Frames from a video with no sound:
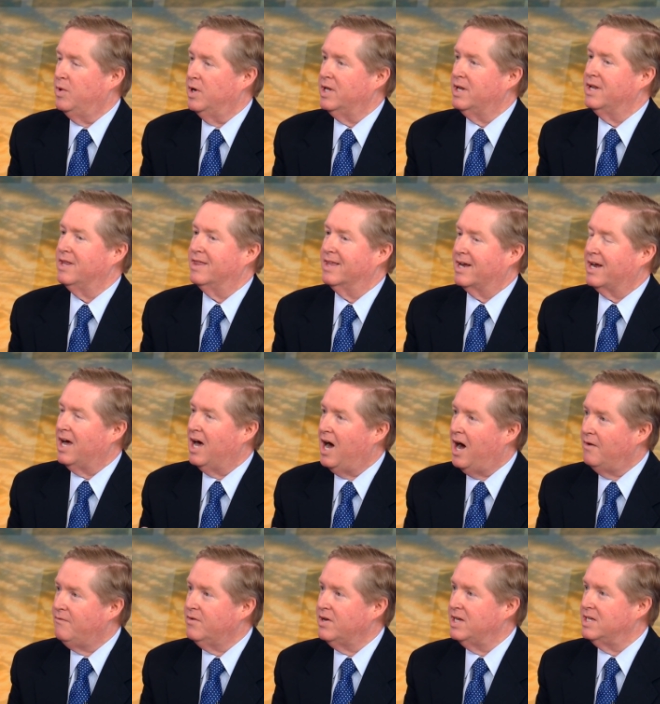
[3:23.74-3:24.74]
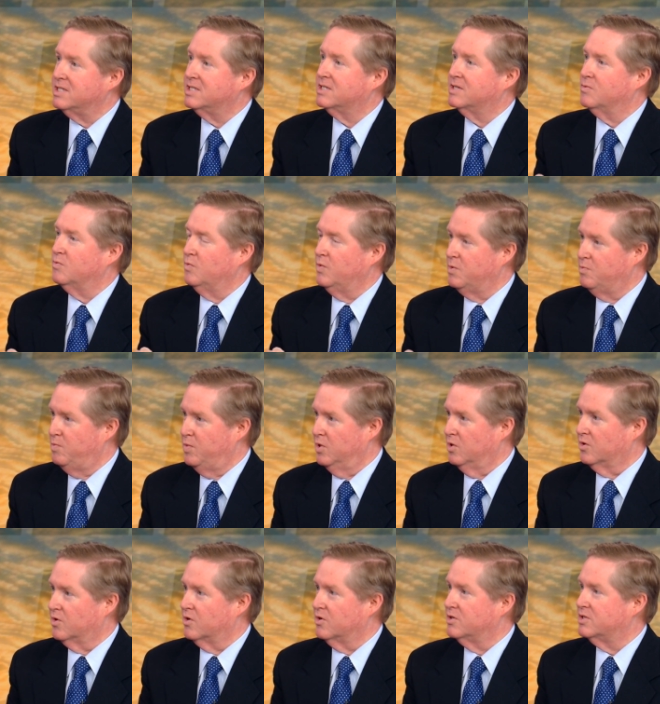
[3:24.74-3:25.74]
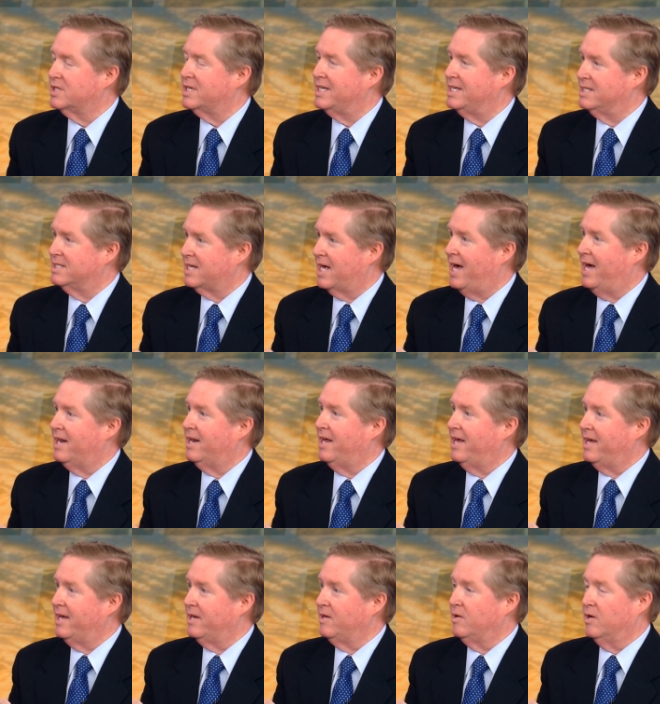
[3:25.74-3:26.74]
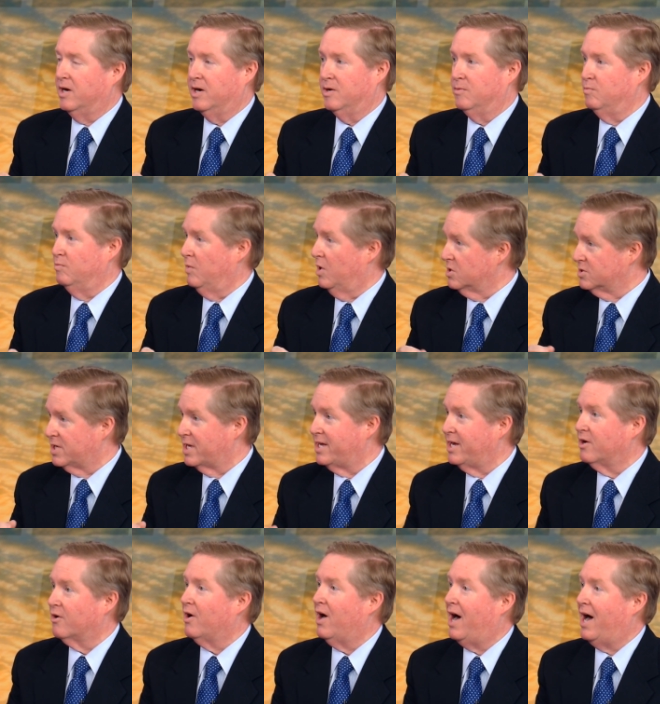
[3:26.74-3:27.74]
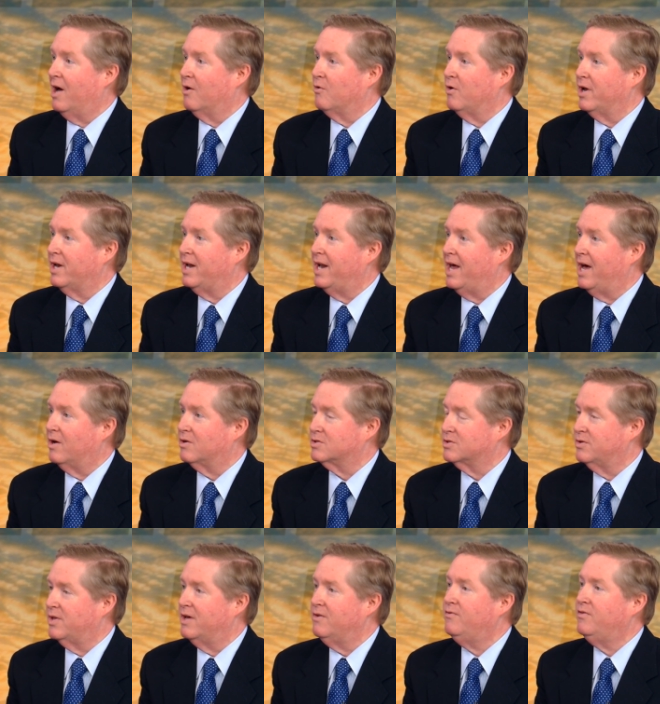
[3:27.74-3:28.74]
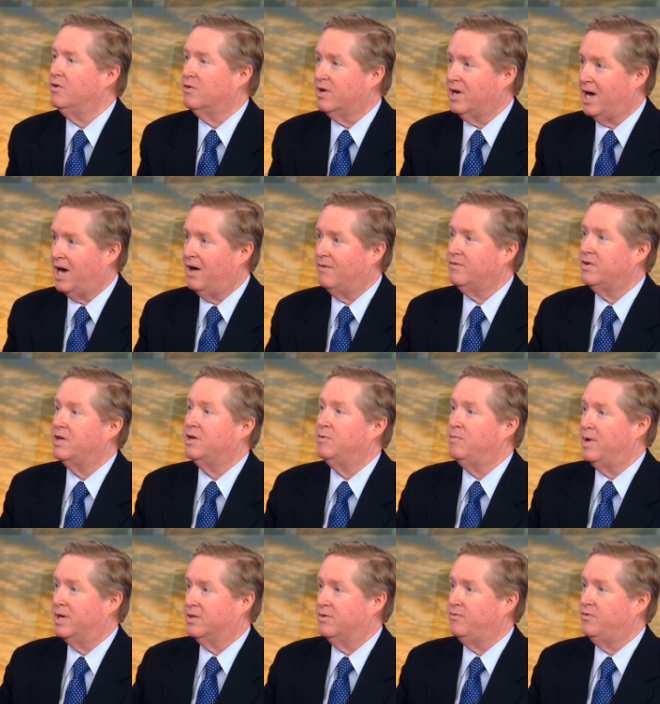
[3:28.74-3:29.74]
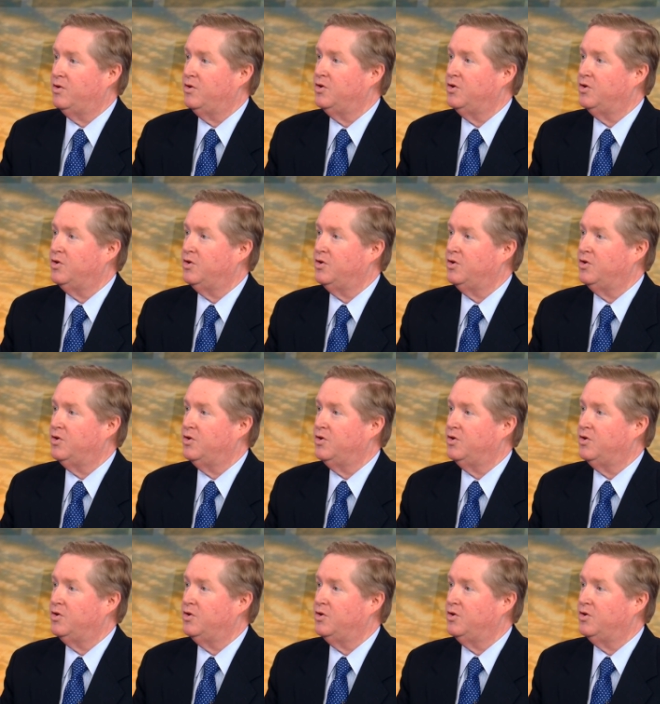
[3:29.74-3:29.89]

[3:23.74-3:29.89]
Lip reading: But the confidence with builders is at a multi-year high right now. So they feel confident about the